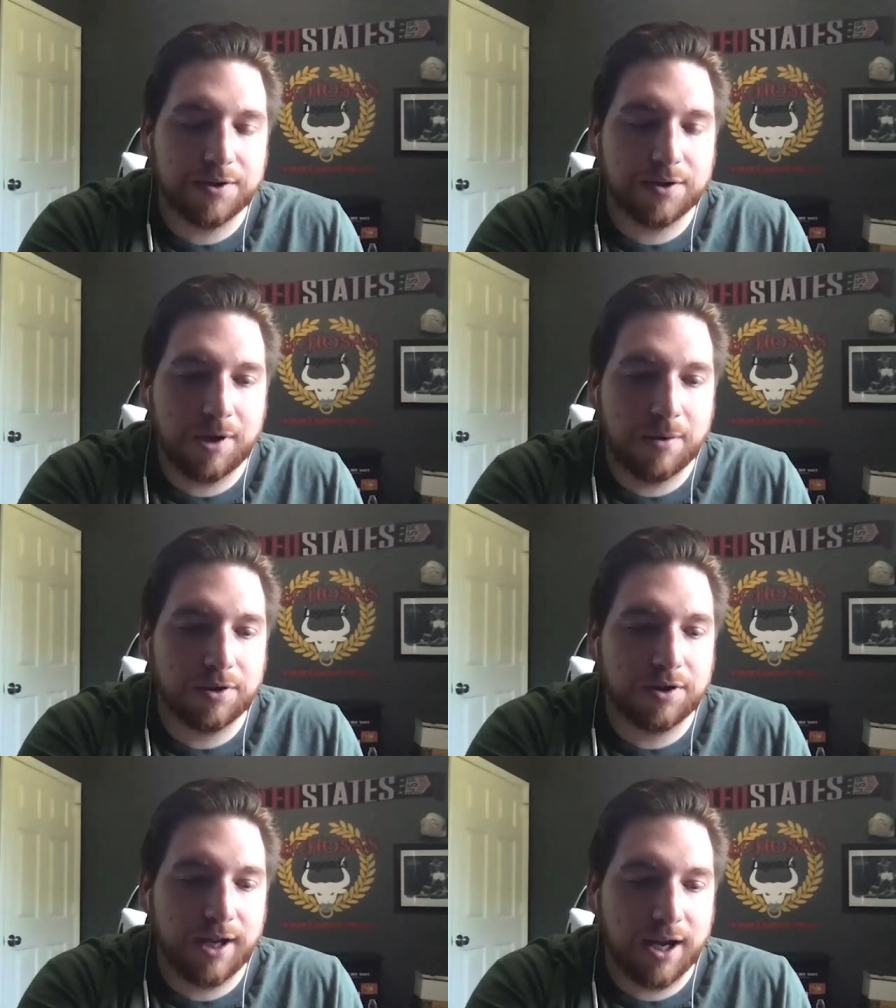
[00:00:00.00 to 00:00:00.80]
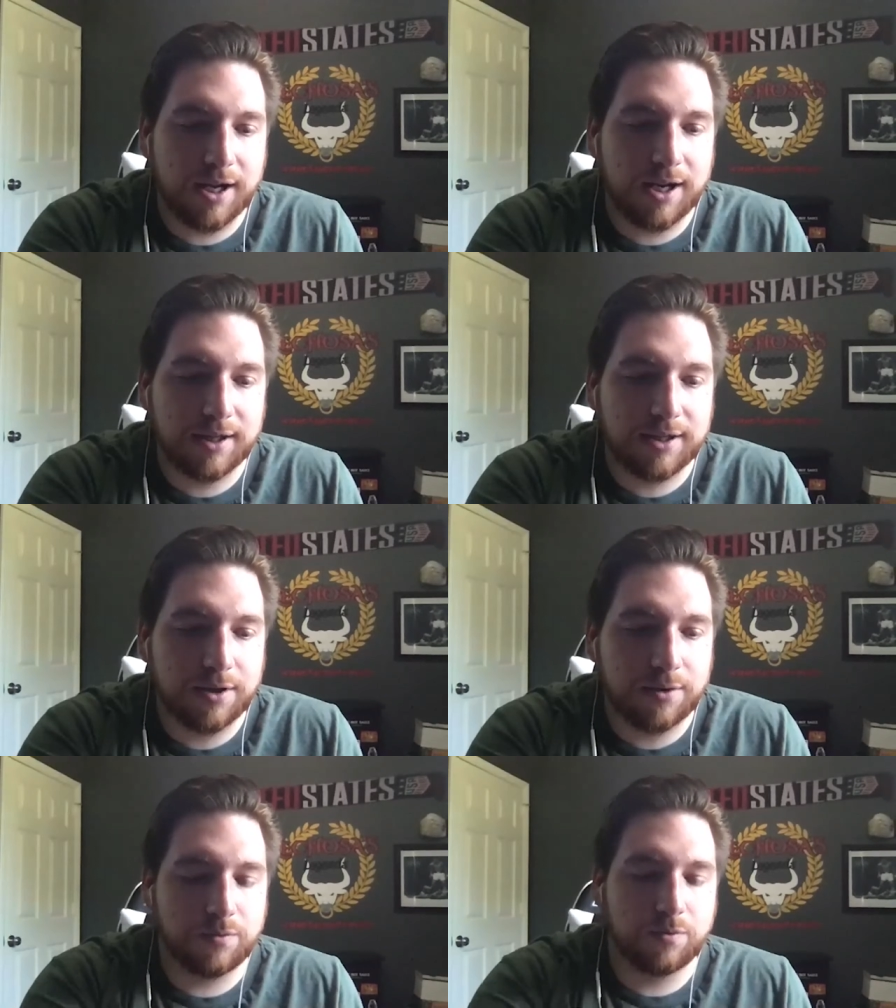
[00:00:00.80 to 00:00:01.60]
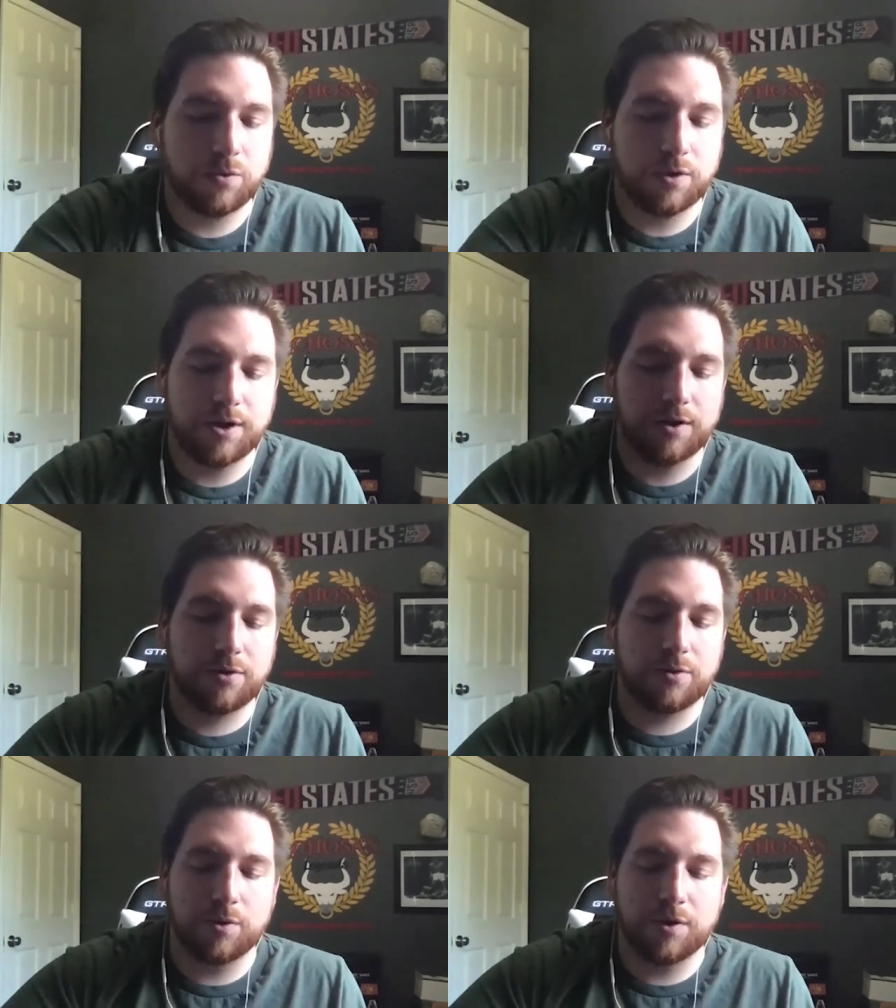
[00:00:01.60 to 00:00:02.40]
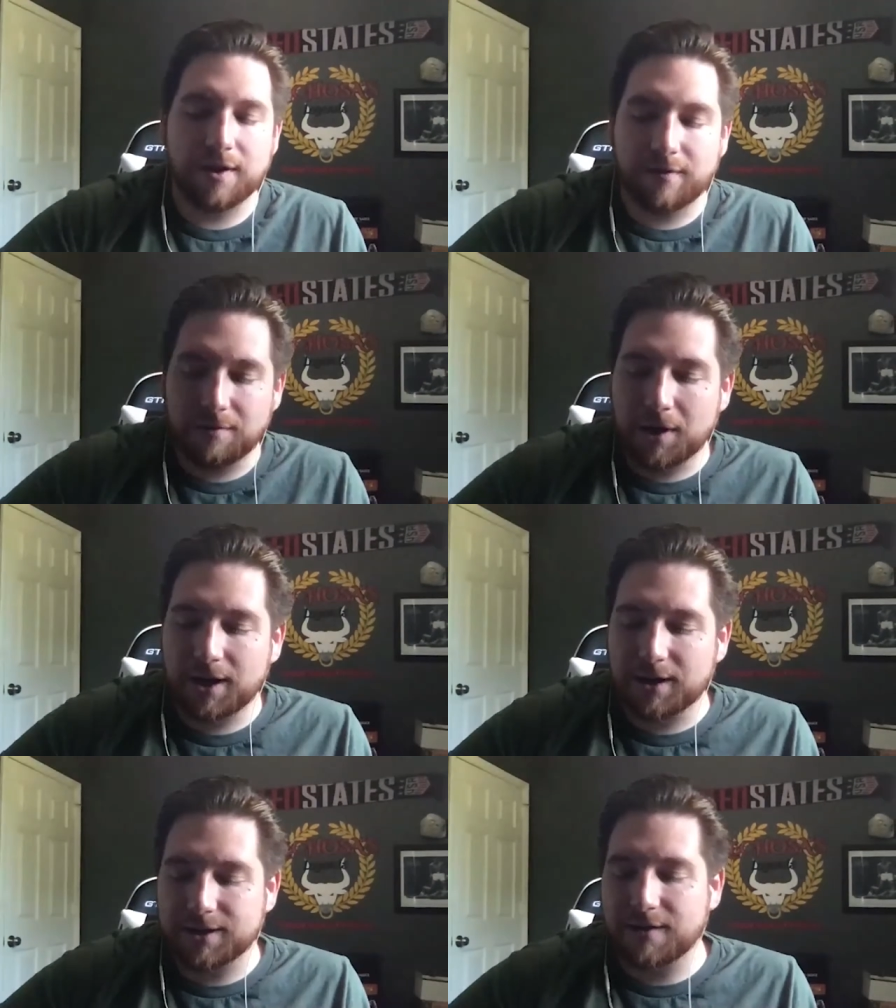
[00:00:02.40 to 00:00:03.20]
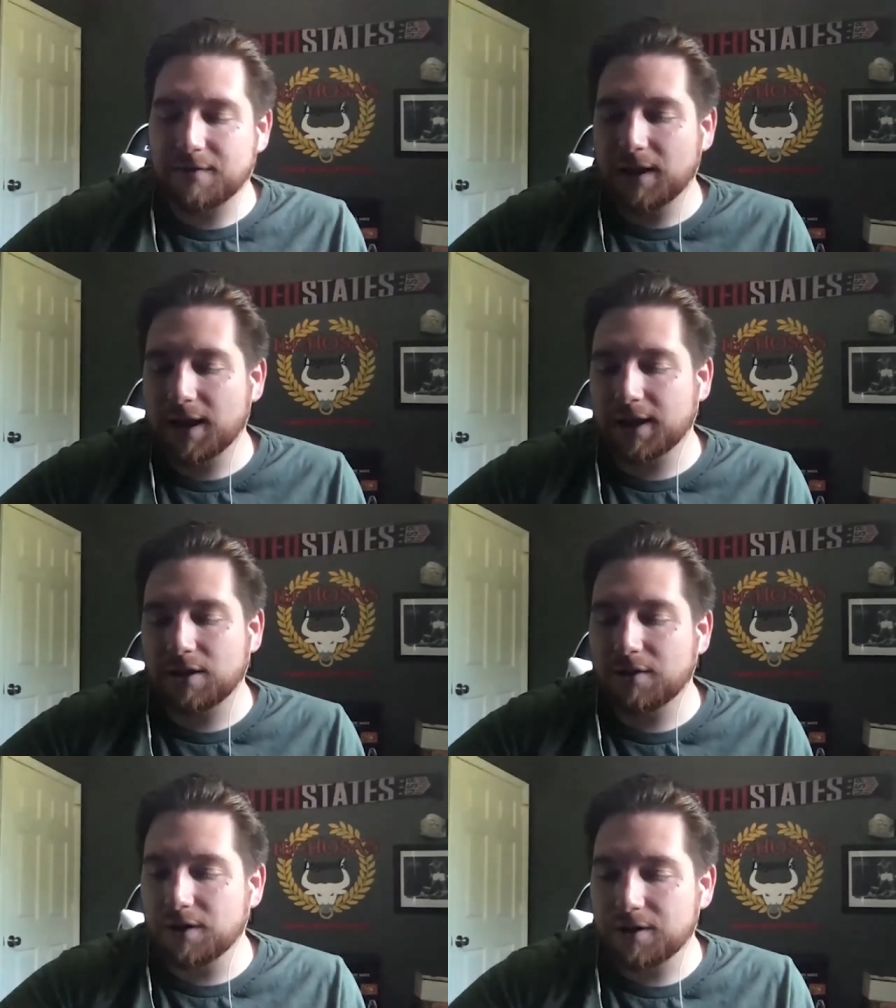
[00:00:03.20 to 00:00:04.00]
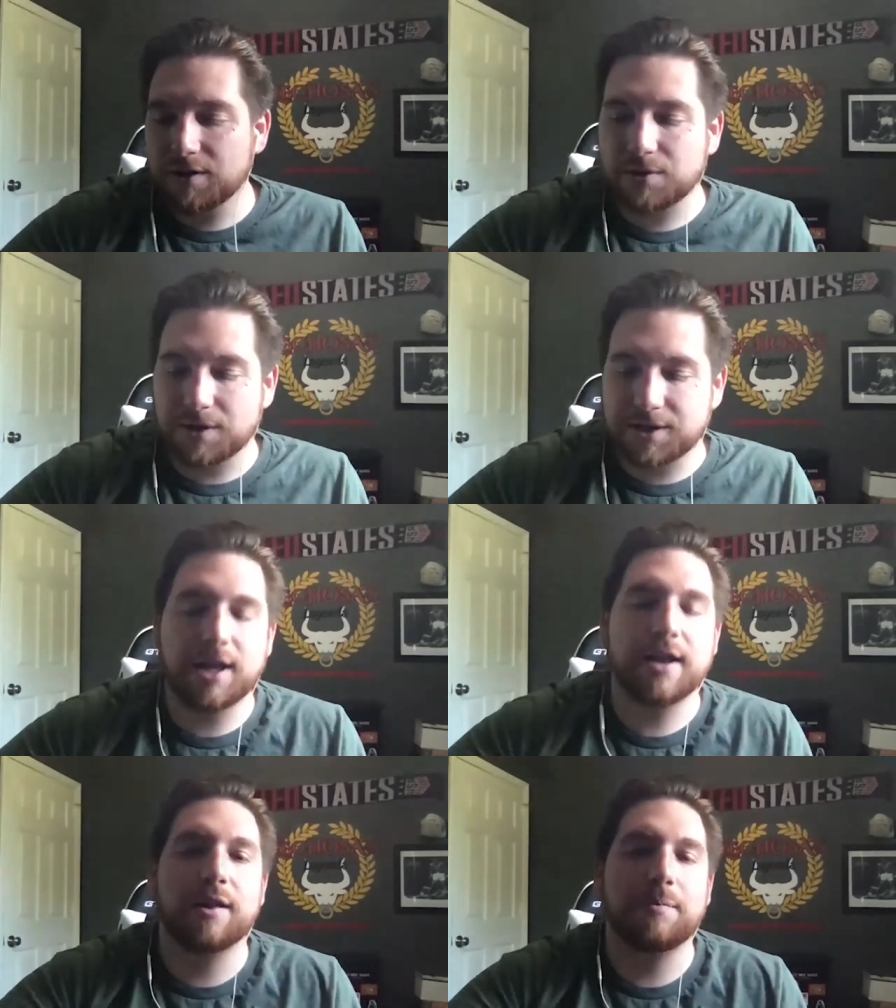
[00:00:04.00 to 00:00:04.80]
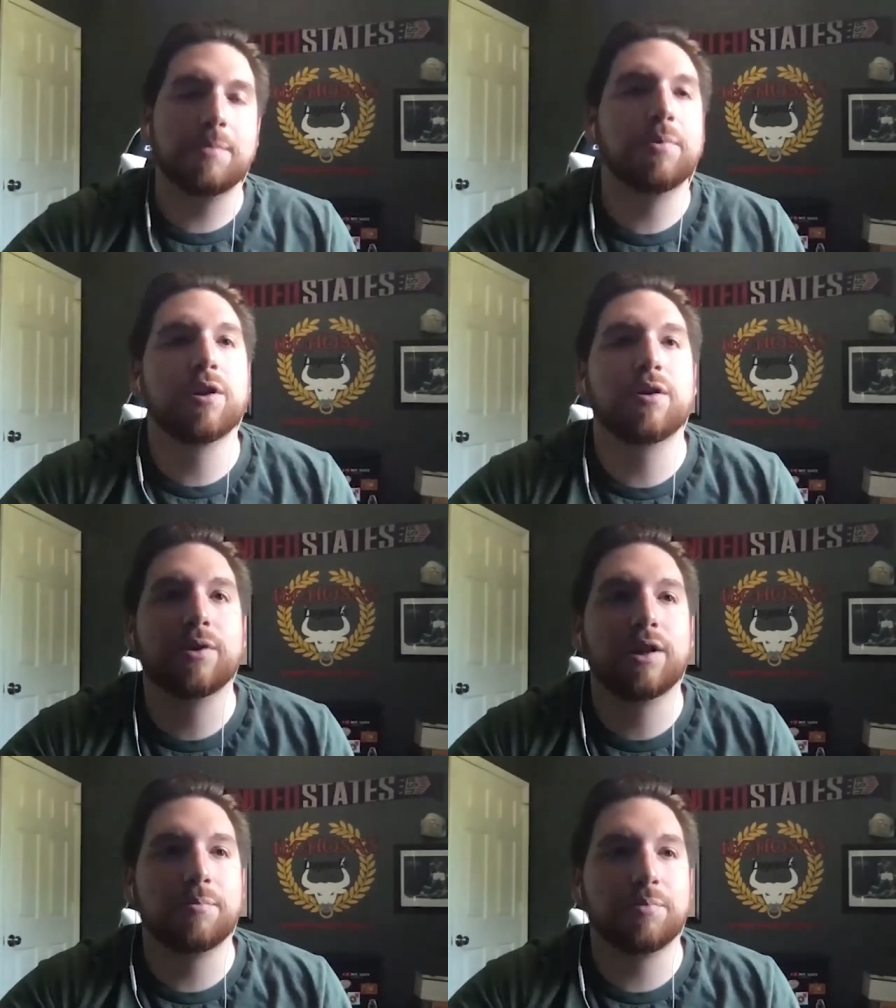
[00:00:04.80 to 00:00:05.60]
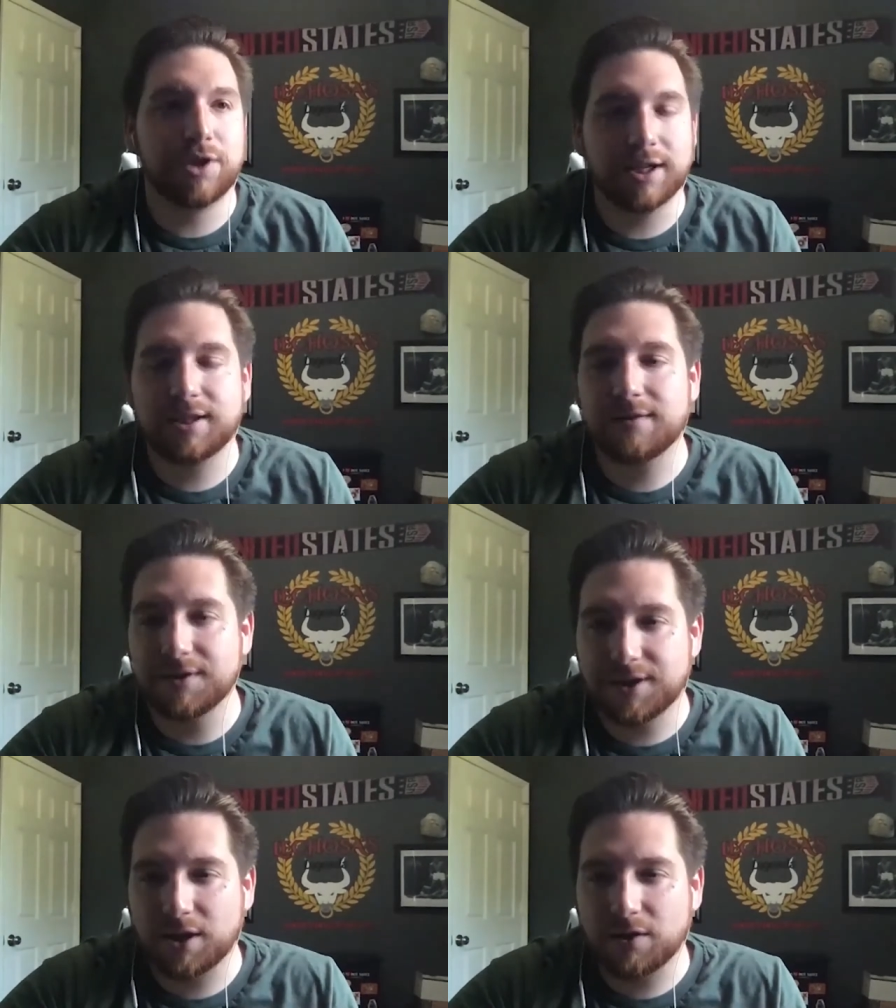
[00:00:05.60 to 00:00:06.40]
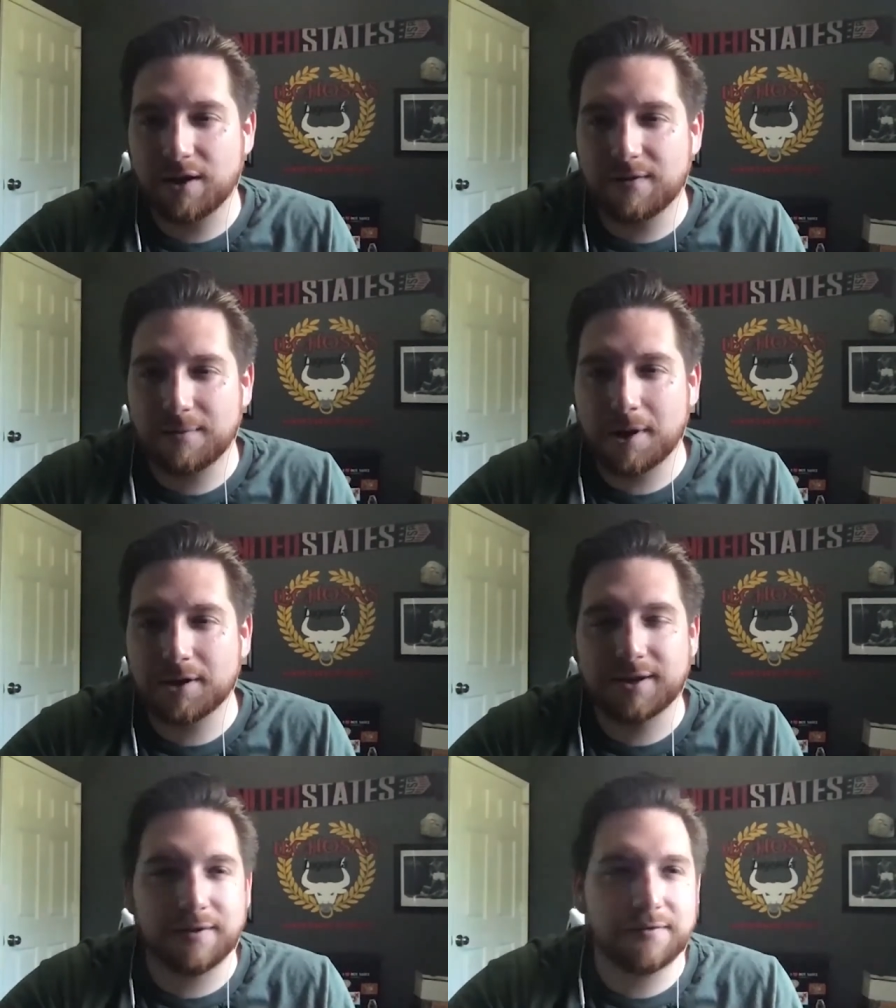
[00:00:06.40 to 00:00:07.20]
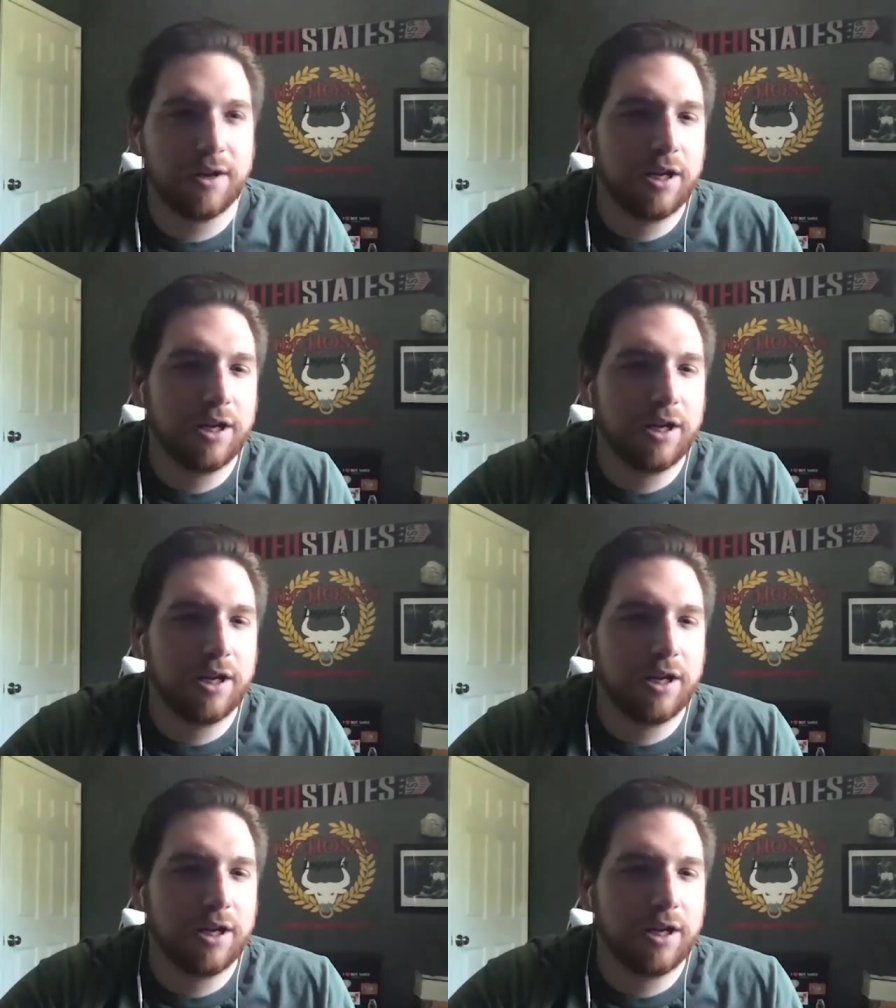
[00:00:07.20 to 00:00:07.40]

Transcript: to be able to get connected with with everybody because I feel like in other industries a lot of the people are really protective and secretive about stuff.